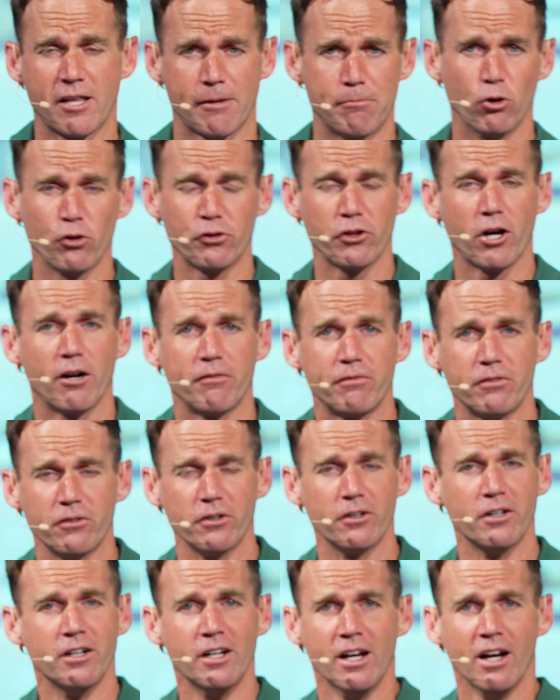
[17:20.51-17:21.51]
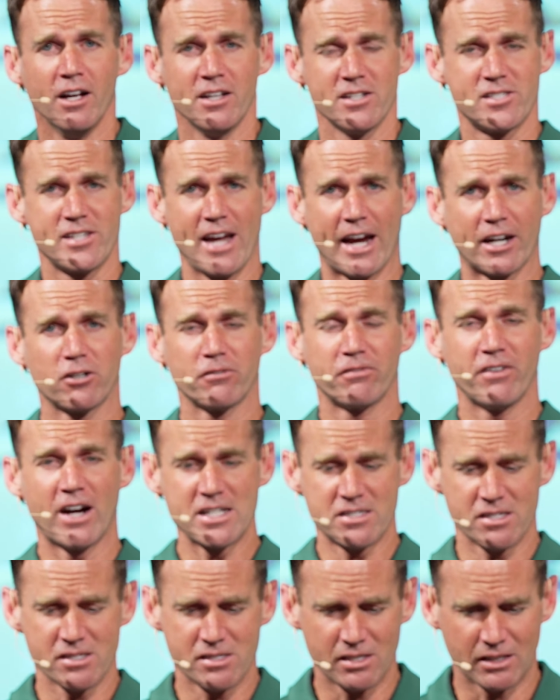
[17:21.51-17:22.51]
They both offer
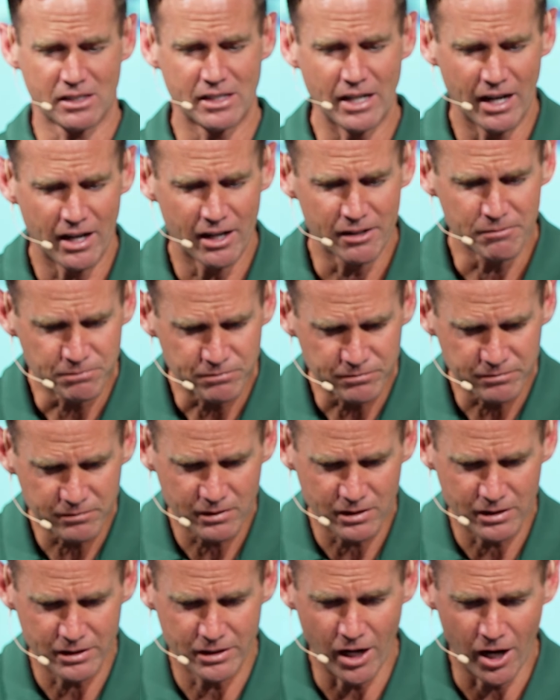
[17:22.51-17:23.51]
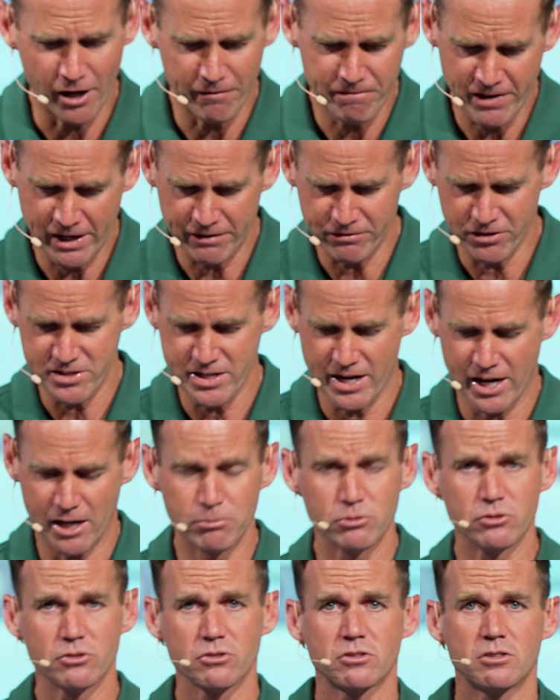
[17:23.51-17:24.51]
sacrifices to God. God favors
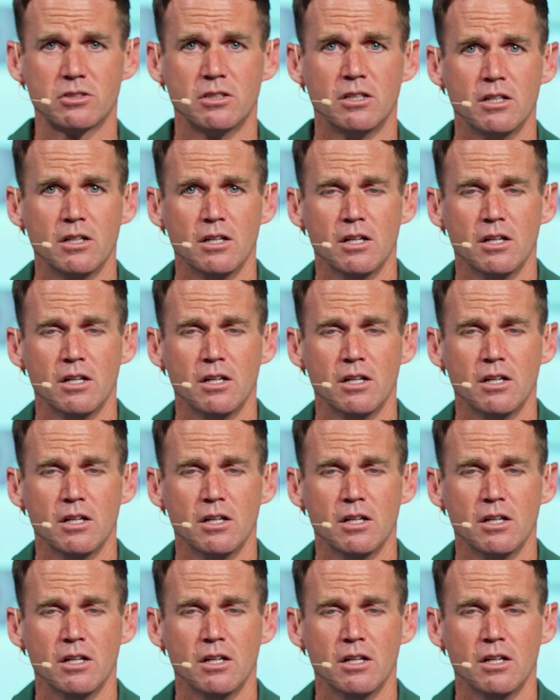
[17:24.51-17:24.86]
Abel's.